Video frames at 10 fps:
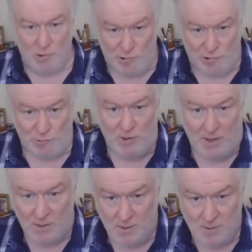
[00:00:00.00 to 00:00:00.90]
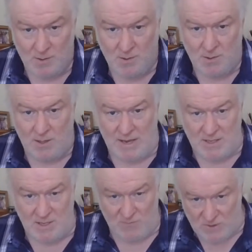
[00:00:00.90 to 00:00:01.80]
throwing
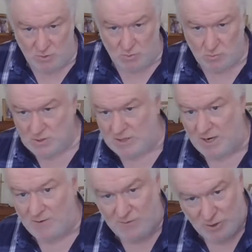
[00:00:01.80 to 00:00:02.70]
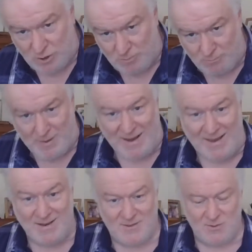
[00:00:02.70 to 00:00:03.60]
individual starfish back
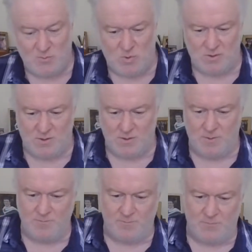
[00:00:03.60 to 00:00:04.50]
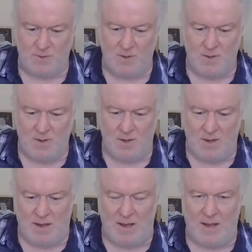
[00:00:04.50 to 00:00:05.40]
into the water.
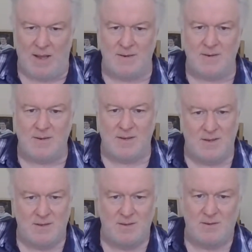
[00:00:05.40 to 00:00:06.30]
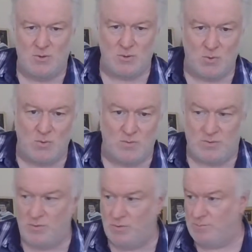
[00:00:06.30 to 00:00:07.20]
And he goes over
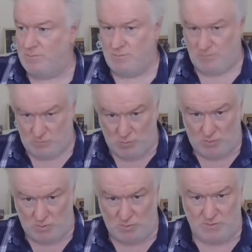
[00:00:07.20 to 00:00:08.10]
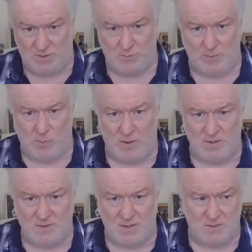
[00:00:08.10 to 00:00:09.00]
to the wee boy and
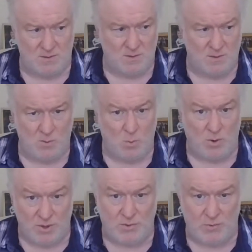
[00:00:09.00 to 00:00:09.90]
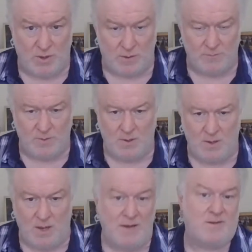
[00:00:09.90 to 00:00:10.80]
said, "What are you doing?"
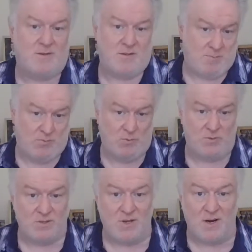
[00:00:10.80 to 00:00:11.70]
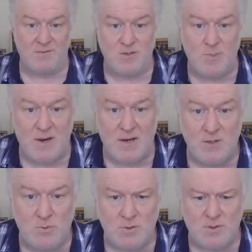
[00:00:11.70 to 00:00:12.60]
And he says, "I'm throwing the starfish back in the
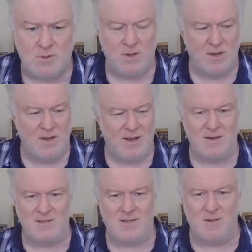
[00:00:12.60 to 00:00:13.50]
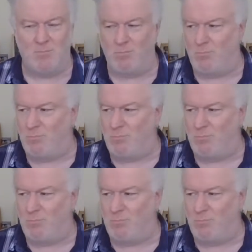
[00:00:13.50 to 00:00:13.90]
water." And he said,